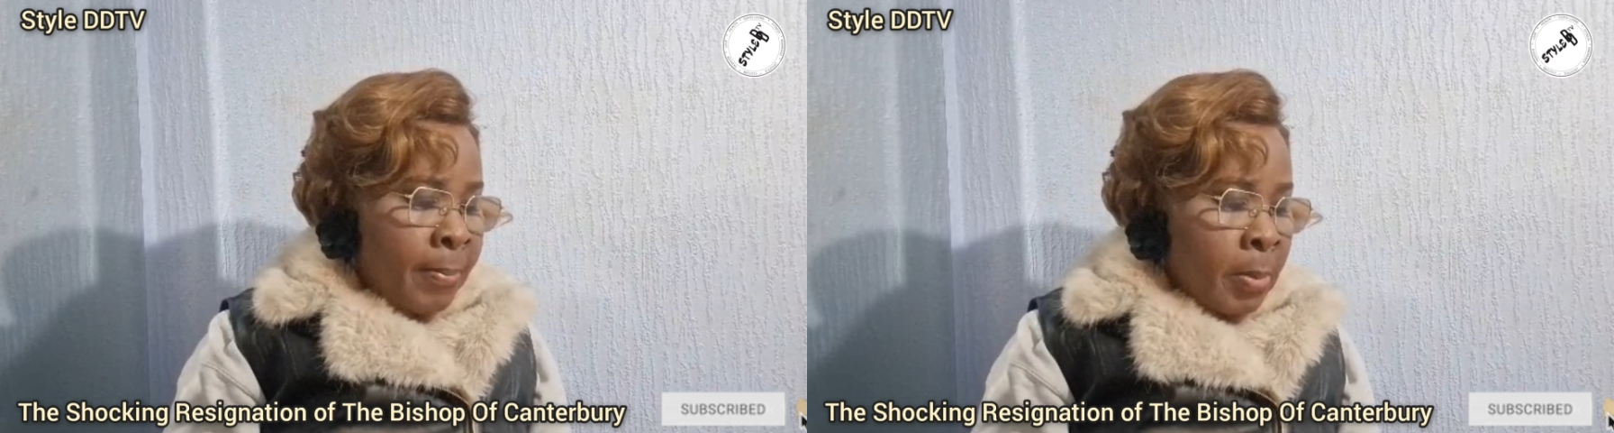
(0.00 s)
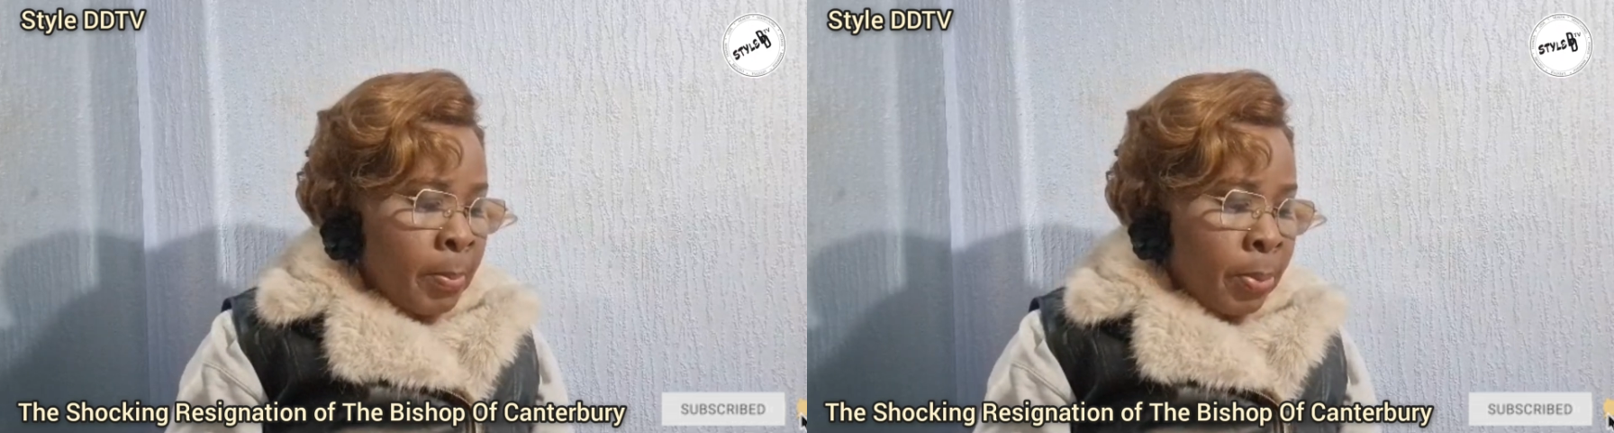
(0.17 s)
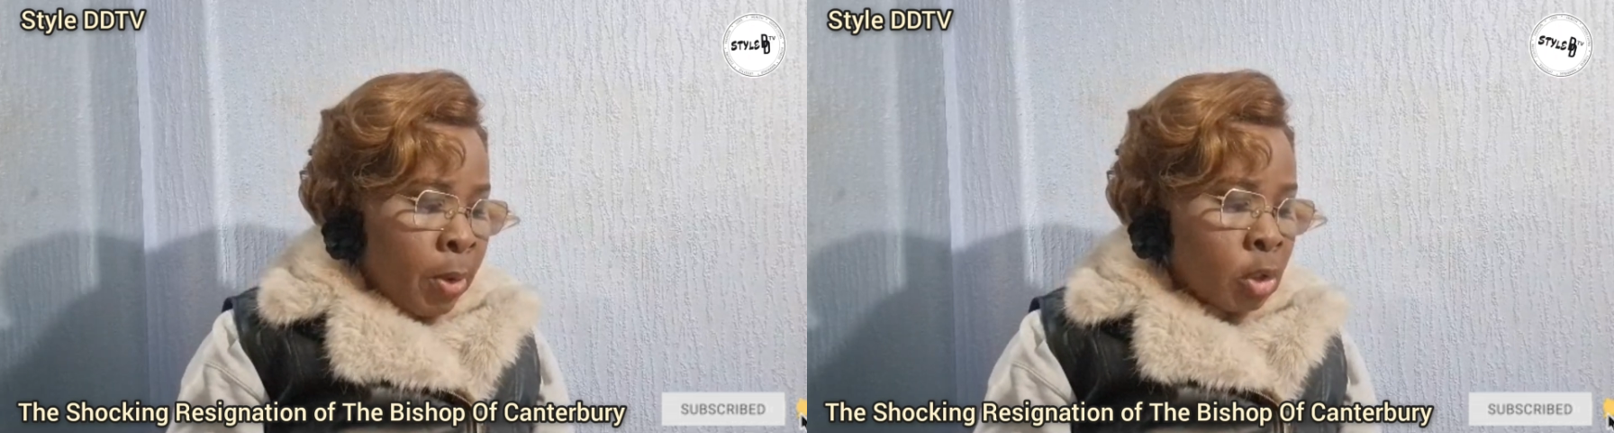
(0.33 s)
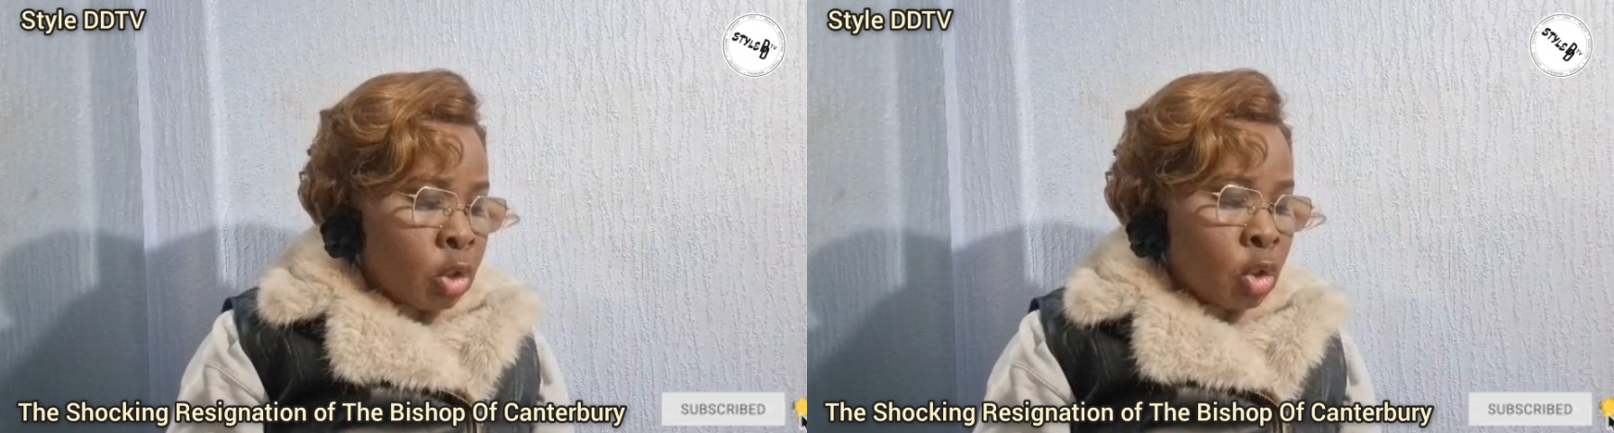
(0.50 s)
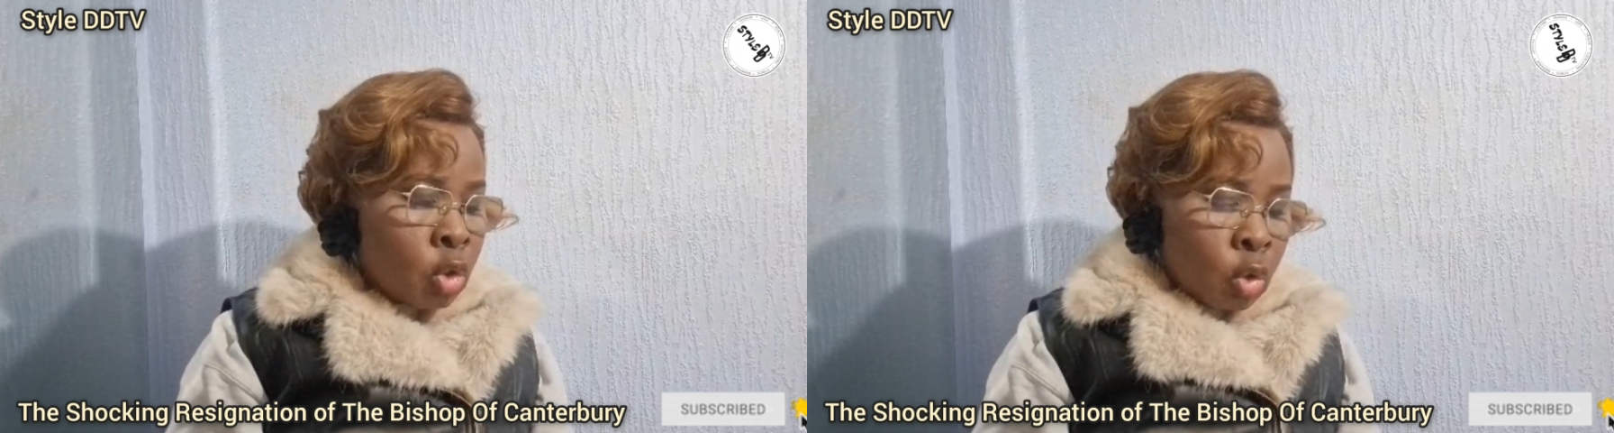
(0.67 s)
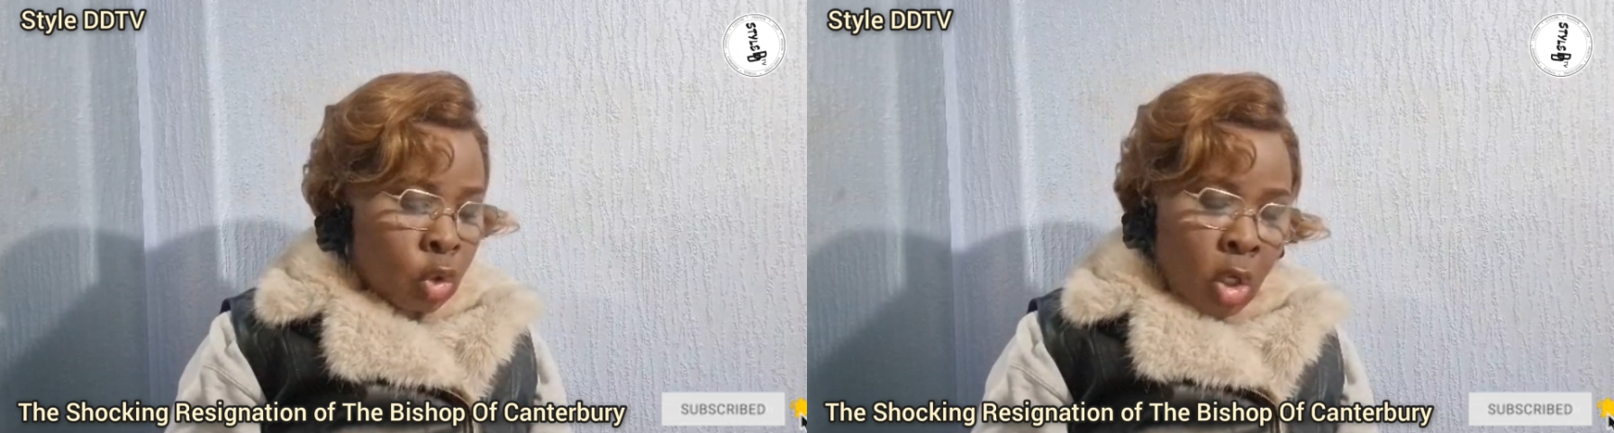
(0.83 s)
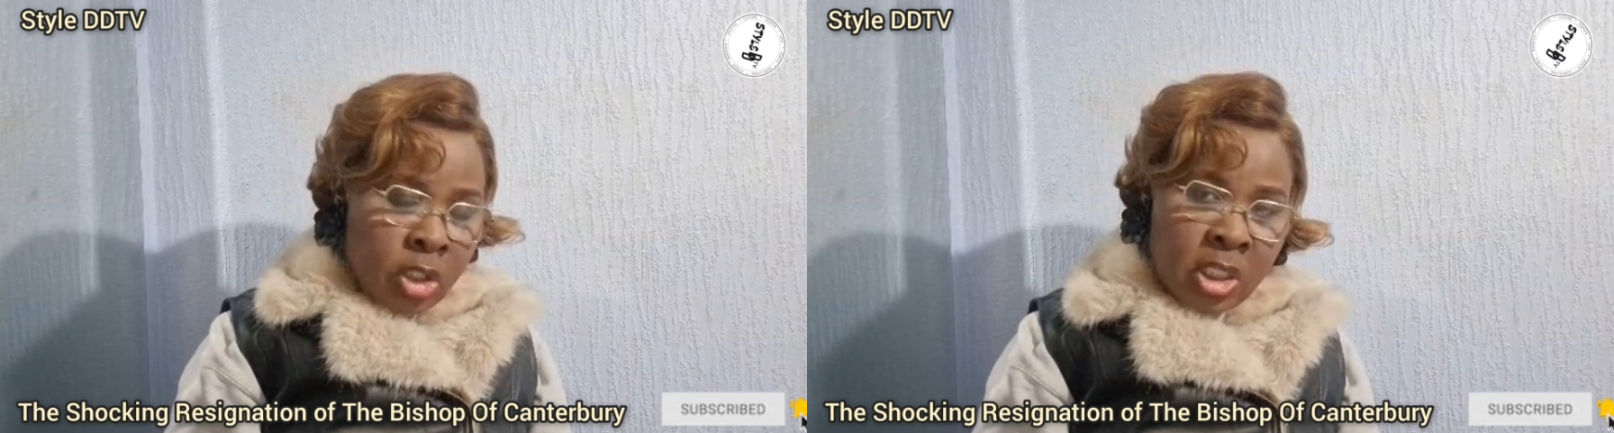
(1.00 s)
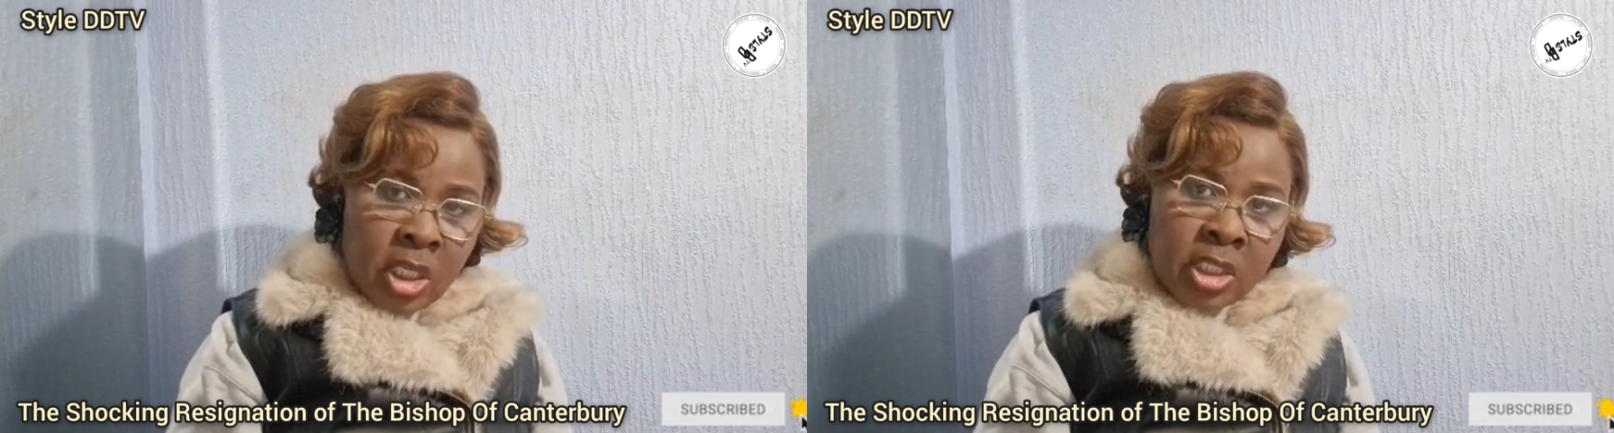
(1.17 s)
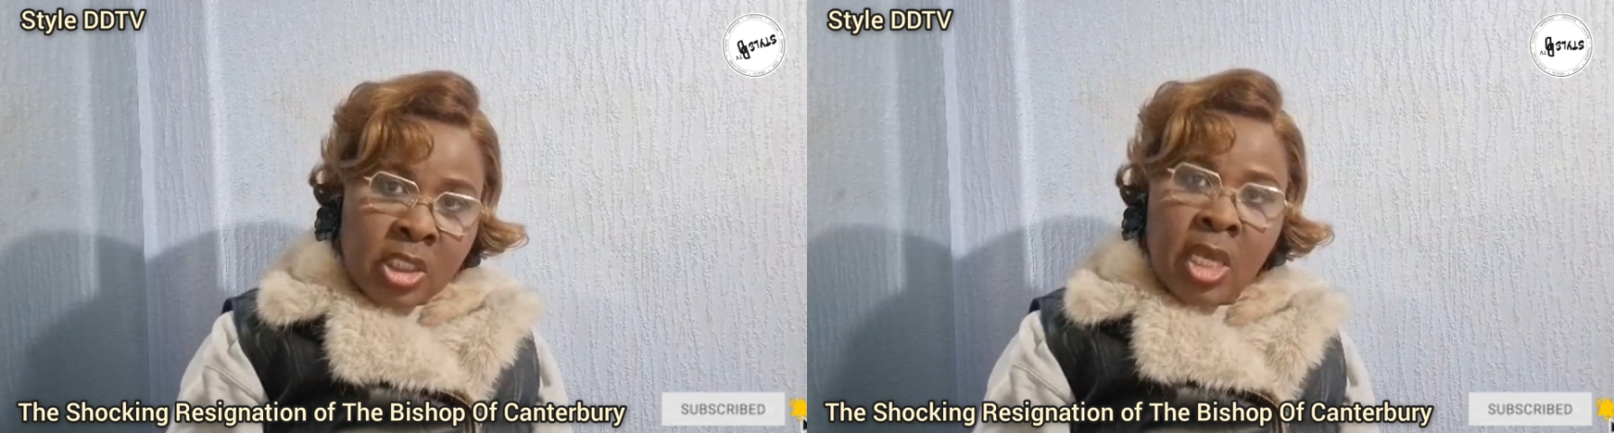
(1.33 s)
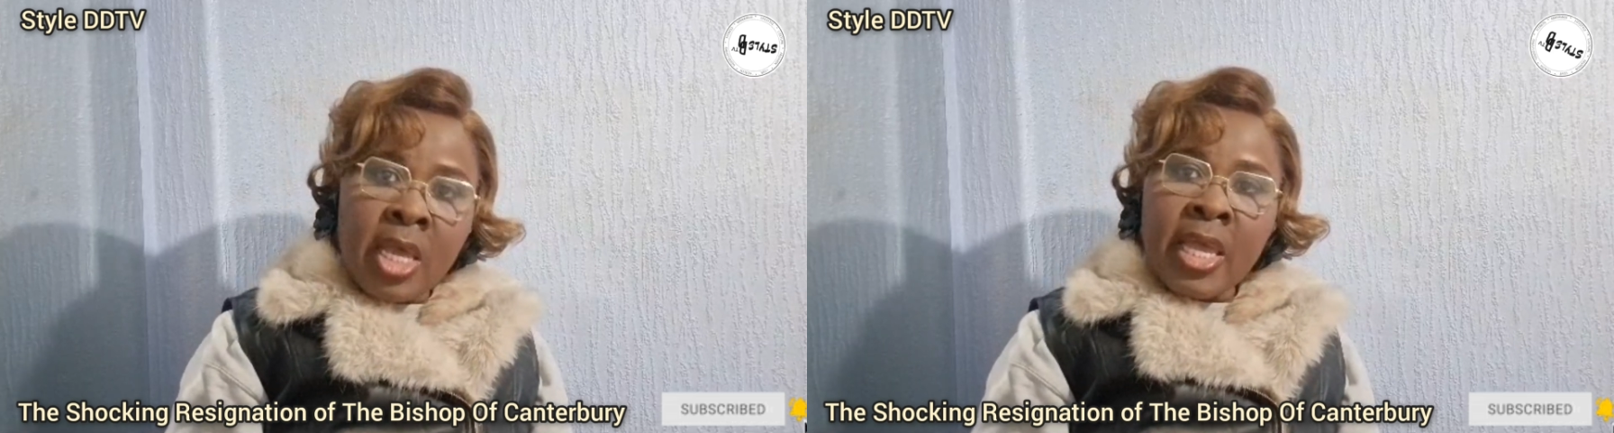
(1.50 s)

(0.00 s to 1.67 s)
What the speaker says: been brought to justice